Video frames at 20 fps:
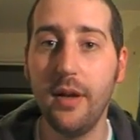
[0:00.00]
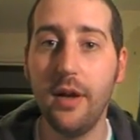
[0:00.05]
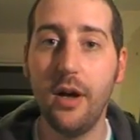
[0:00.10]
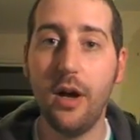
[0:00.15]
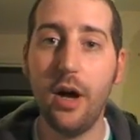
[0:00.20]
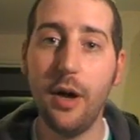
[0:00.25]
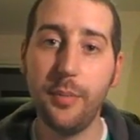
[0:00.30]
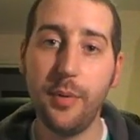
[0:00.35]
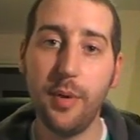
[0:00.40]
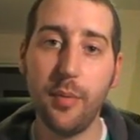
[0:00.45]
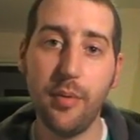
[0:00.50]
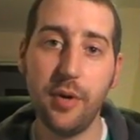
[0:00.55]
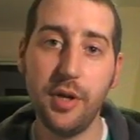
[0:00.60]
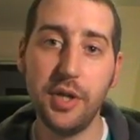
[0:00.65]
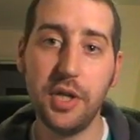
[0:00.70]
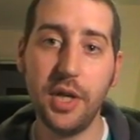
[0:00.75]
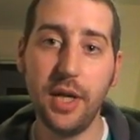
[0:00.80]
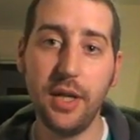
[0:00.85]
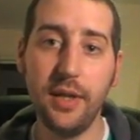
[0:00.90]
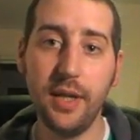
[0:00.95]
Hope you
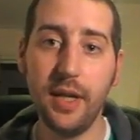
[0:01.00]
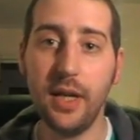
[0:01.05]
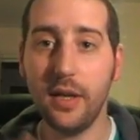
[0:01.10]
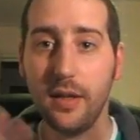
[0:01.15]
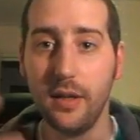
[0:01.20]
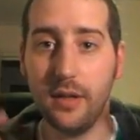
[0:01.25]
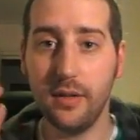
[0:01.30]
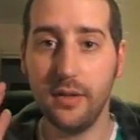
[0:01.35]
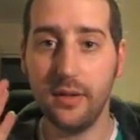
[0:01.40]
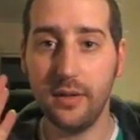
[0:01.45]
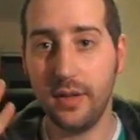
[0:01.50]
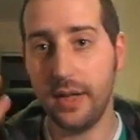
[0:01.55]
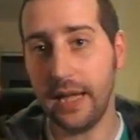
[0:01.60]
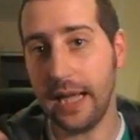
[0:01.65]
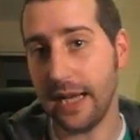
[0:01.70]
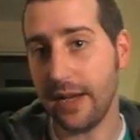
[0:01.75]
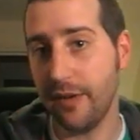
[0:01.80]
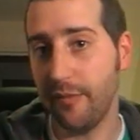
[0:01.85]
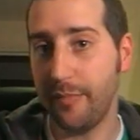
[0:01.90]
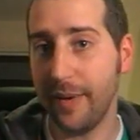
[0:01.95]
appreciate the
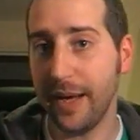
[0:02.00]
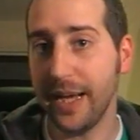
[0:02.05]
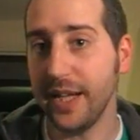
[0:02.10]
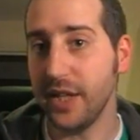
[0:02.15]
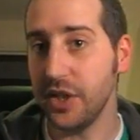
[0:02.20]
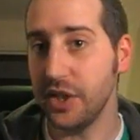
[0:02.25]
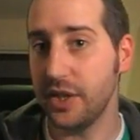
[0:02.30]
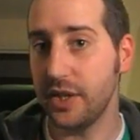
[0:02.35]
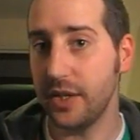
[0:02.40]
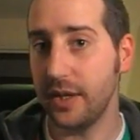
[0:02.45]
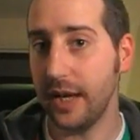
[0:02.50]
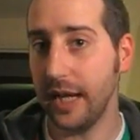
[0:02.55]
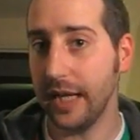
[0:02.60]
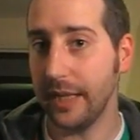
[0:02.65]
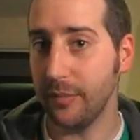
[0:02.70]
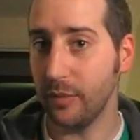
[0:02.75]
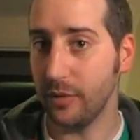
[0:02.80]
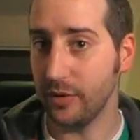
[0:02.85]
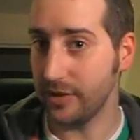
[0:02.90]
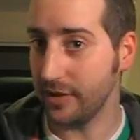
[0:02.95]
lack of beige
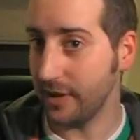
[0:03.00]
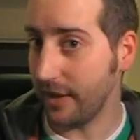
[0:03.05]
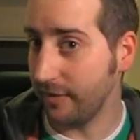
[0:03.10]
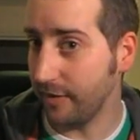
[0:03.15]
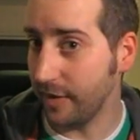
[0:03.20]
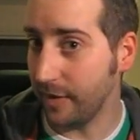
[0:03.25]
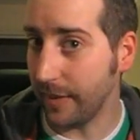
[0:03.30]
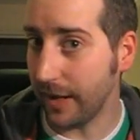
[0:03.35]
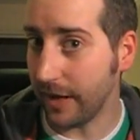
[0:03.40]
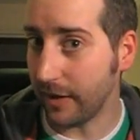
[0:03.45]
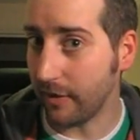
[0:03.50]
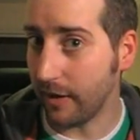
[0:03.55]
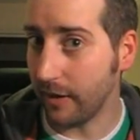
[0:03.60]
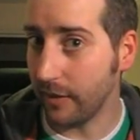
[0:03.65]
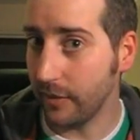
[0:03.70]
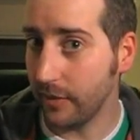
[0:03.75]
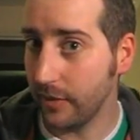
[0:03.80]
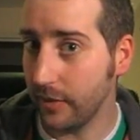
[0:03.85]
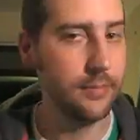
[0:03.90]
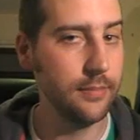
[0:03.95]
and more stuff in the
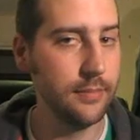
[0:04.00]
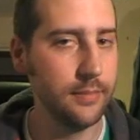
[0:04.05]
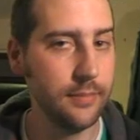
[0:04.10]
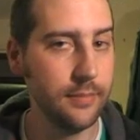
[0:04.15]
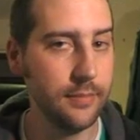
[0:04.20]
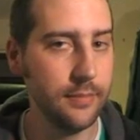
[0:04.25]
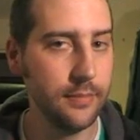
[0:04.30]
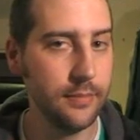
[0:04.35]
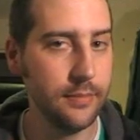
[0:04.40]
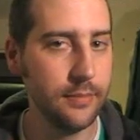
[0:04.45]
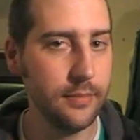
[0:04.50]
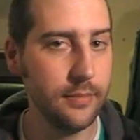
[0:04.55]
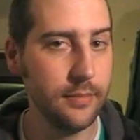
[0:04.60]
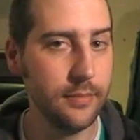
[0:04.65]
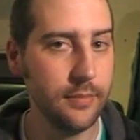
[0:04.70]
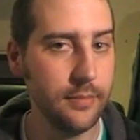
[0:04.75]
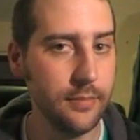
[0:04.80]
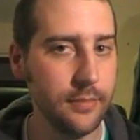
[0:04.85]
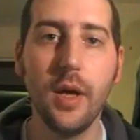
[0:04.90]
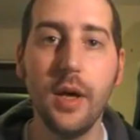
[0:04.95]
background.
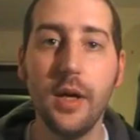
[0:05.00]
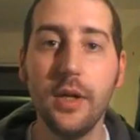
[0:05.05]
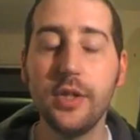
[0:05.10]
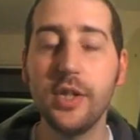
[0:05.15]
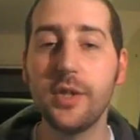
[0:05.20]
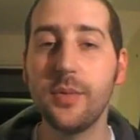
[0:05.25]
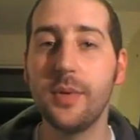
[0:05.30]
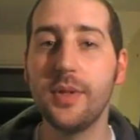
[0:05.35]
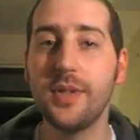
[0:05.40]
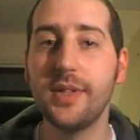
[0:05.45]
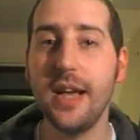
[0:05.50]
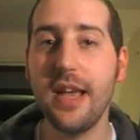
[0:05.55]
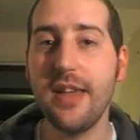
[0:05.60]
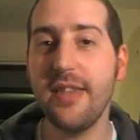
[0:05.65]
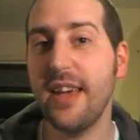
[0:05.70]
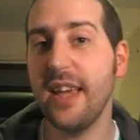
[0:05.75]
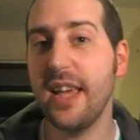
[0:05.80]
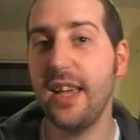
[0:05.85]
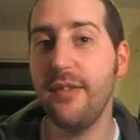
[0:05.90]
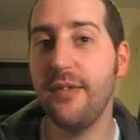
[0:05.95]
Just want to say
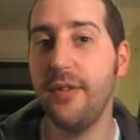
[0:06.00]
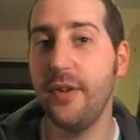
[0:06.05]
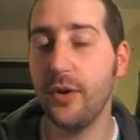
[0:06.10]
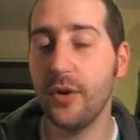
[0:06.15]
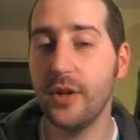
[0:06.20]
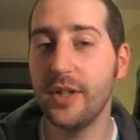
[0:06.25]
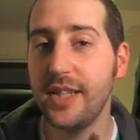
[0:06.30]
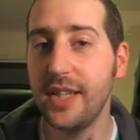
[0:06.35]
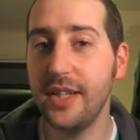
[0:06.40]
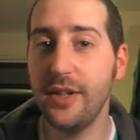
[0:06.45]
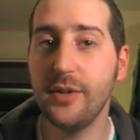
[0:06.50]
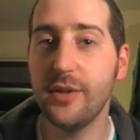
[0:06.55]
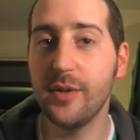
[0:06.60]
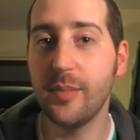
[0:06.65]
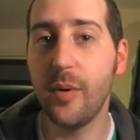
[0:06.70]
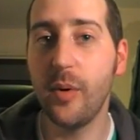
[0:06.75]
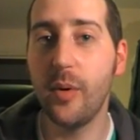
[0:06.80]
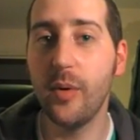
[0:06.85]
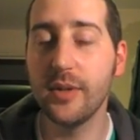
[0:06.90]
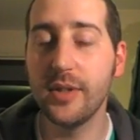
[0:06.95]
thank you for your continued
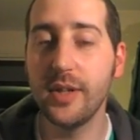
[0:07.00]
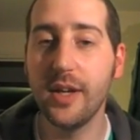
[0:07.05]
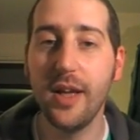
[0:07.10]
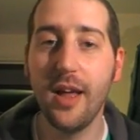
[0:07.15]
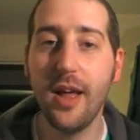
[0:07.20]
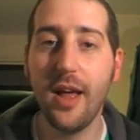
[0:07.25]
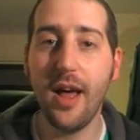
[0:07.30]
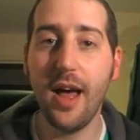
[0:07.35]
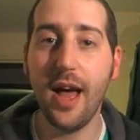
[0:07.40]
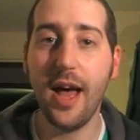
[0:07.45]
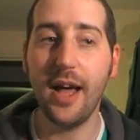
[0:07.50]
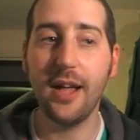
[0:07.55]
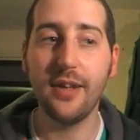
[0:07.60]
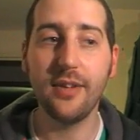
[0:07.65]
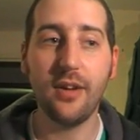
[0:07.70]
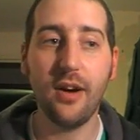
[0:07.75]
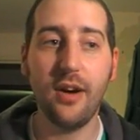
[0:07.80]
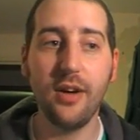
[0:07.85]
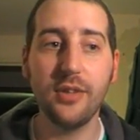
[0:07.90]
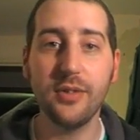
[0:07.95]
support, and
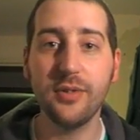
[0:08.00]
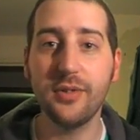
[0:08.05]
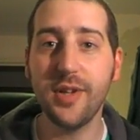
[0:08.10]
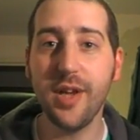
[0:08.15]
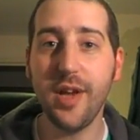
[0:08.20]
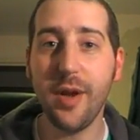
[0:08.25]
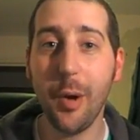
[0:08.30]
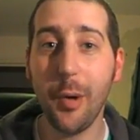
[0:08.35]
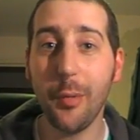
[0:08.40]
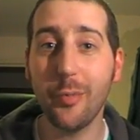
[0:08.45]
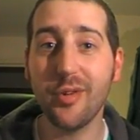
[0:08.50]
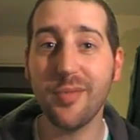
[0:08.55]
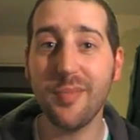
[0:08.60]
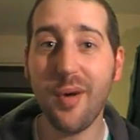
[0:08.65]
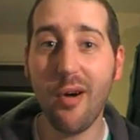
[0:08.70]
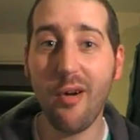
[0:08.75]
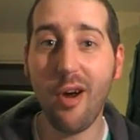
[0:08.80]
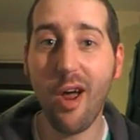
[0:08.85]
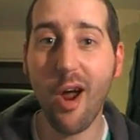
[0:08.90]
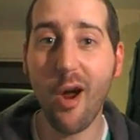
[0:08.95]
I shall see you
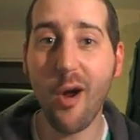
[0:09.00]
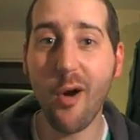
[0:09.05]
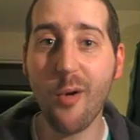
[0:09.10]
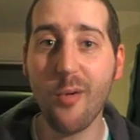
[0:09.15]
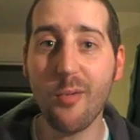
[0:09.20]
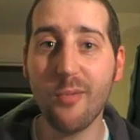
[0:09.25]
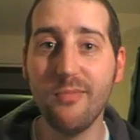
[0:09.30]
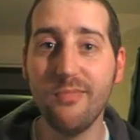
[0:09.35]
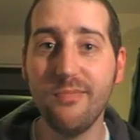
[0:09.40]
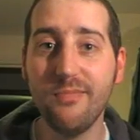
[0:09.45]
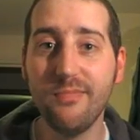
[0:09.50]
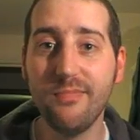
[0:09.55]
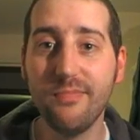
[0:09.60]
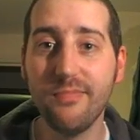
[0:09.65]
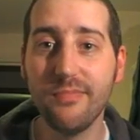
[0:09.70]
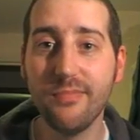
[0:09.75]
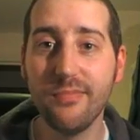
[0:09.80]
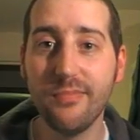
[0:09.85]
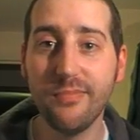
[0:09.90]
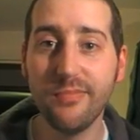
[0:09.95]
tomorrow.
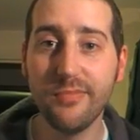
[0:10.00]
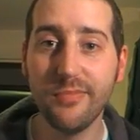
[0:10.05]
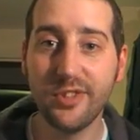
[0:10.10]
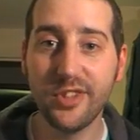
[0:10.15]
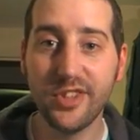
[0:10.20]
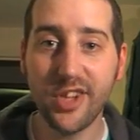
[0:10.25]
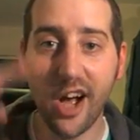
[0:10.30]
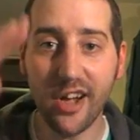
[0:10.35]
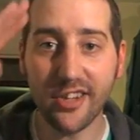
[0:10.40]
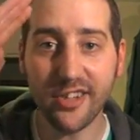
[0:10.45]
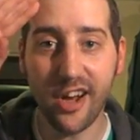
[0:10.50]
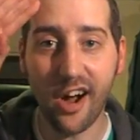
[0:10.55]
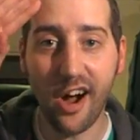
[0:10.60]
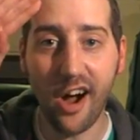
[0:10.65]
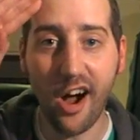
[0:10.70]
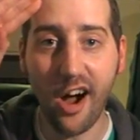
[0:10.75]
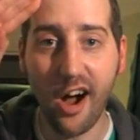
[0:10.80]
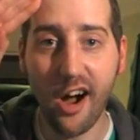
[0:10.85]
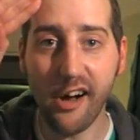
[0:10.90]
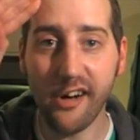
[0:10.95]

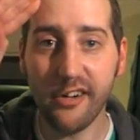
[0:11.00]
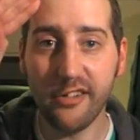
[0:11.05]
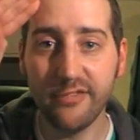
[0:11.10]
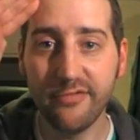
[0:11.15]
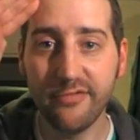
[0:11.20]
Ta-ta!